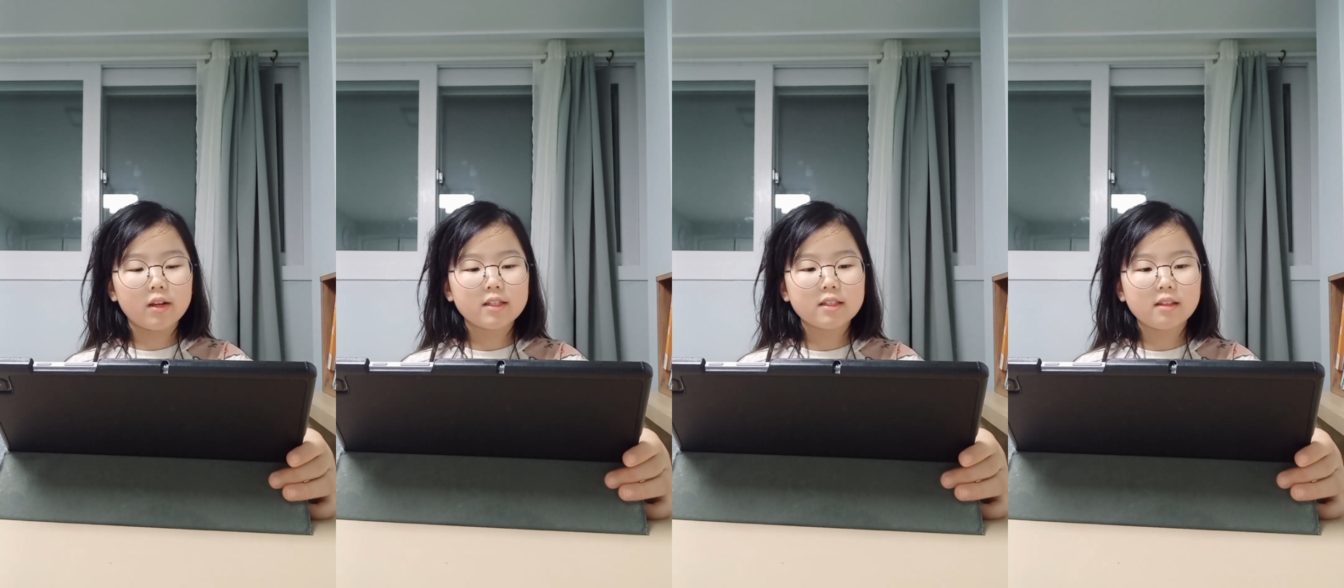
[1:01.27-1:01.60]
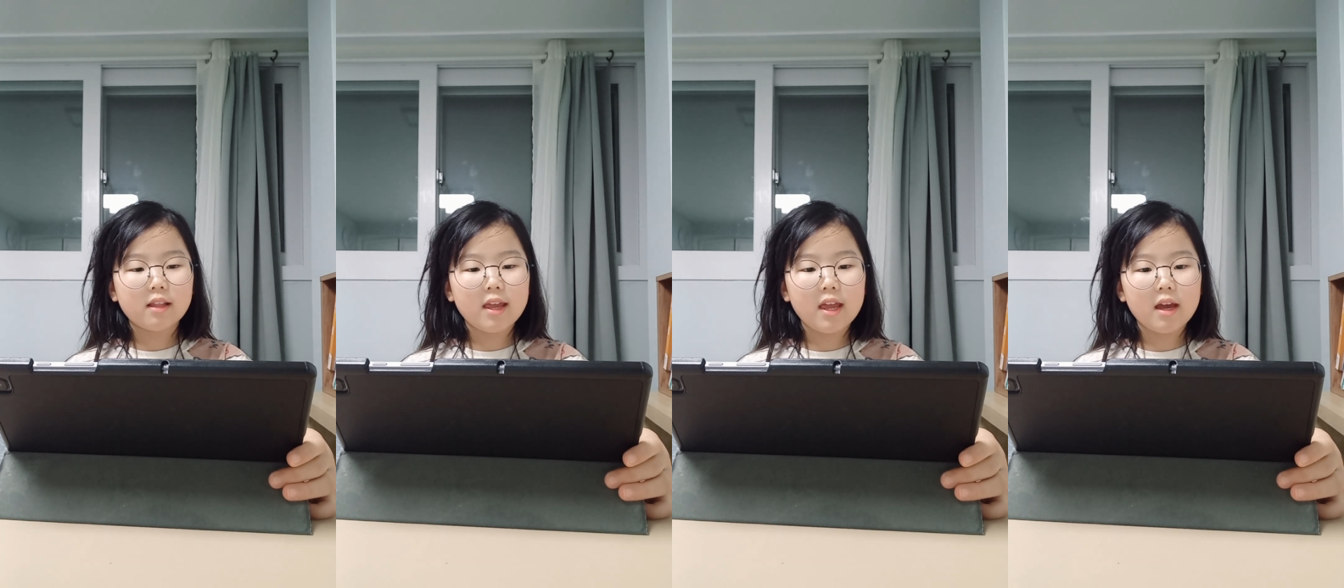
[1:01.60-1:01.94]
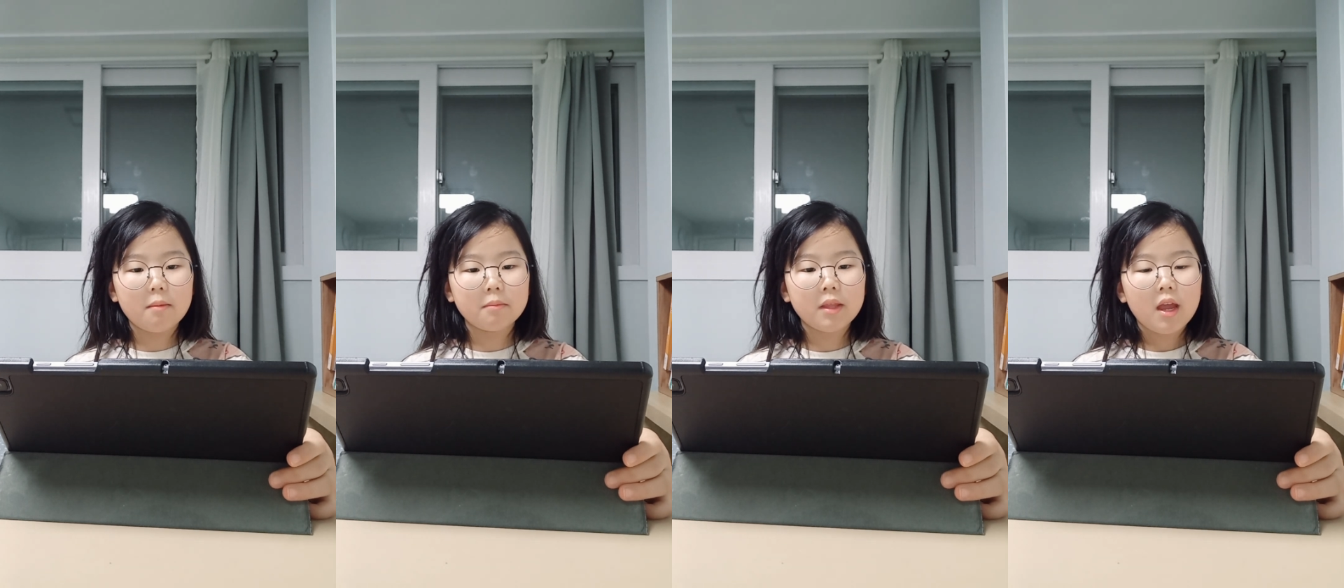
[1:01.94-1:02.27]

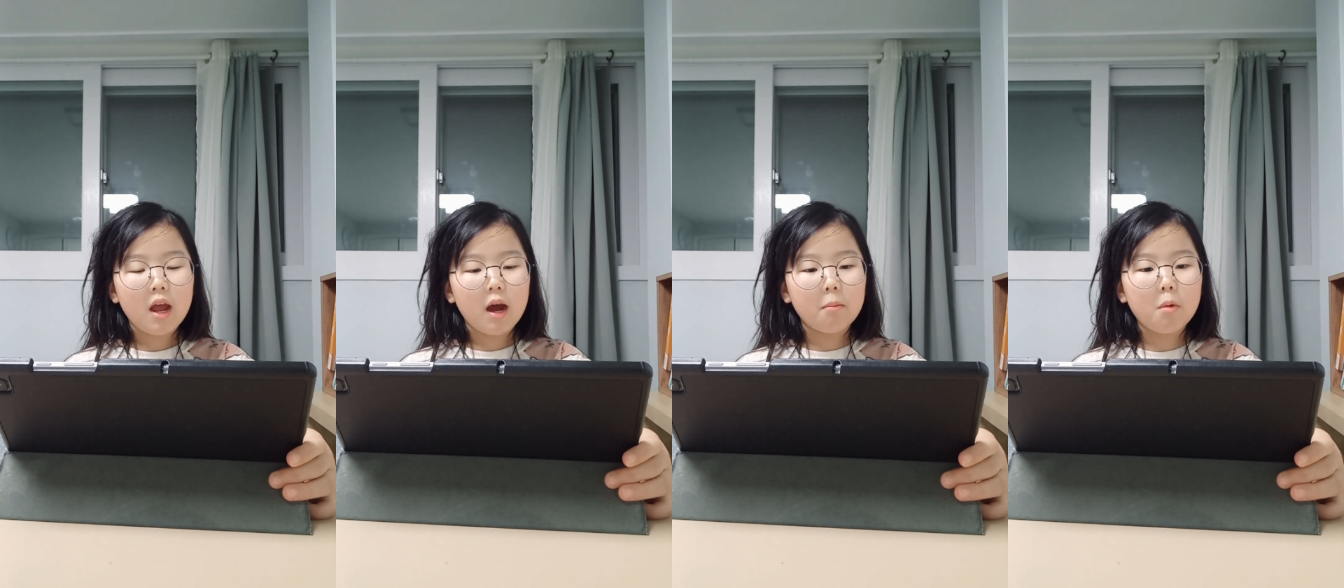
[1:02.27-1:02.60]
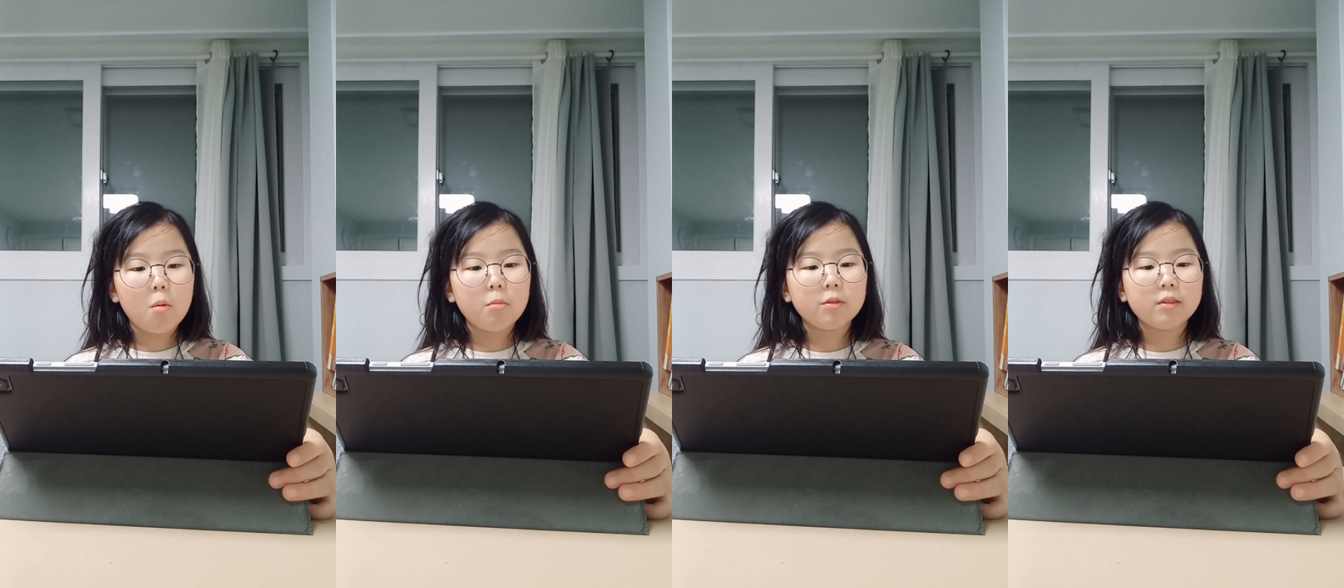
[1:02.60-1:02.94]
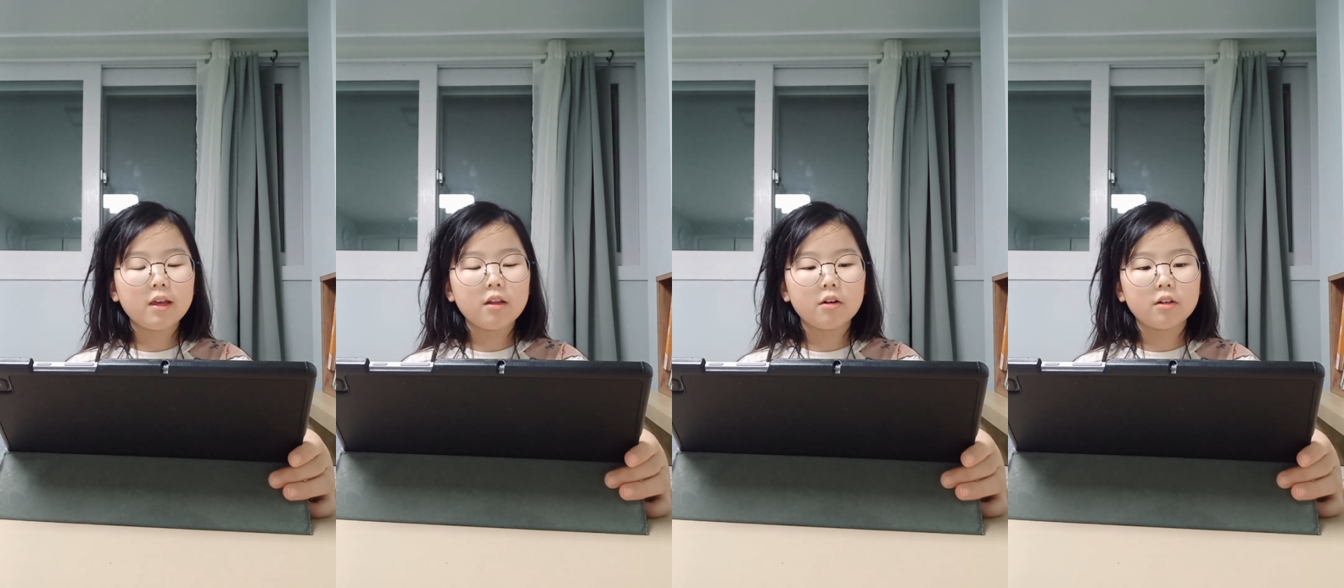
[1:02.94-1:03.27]
Slam! A moment
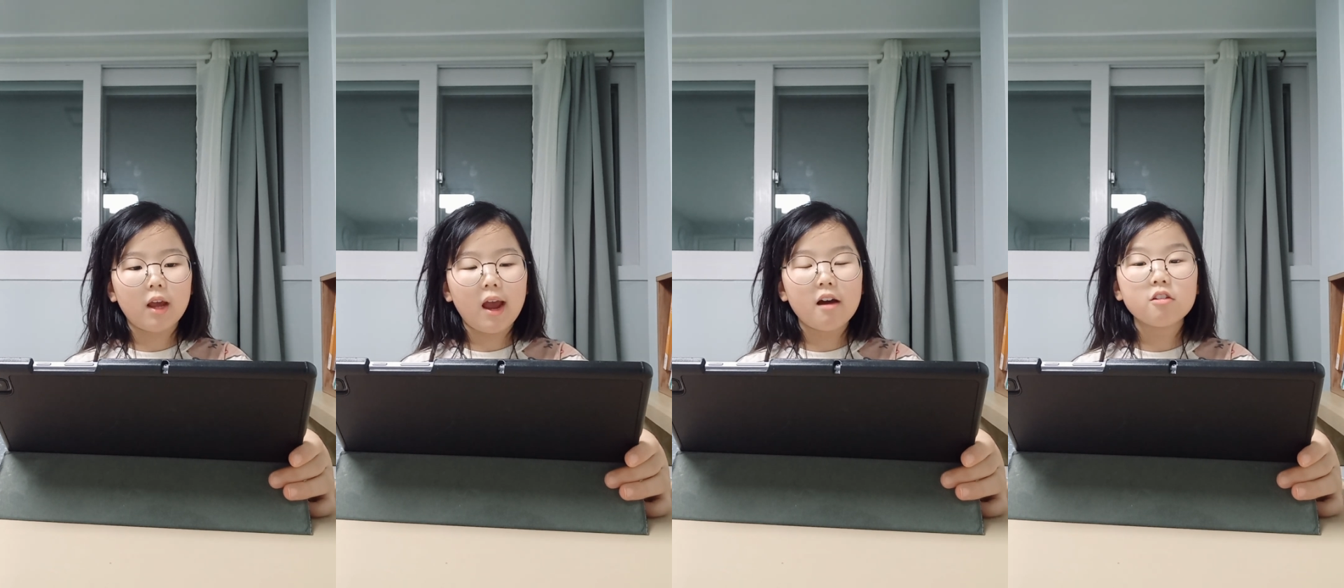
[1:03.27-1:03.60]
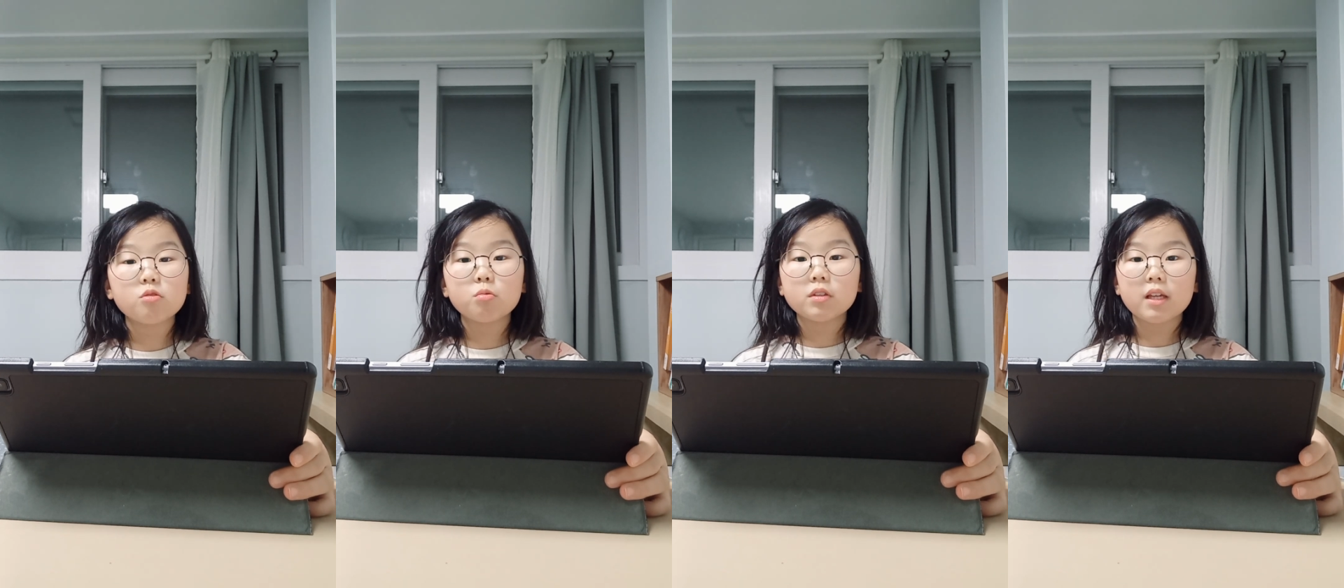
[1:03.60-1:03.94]
later, the house was